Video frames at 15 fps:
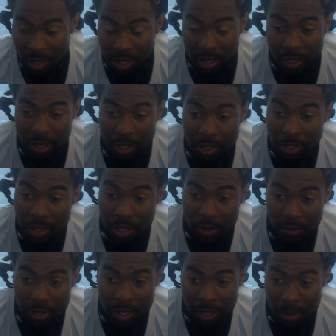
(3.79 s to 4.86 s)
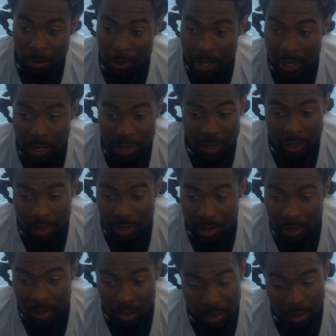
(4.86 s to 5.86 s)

a lot of energy every day to practice, and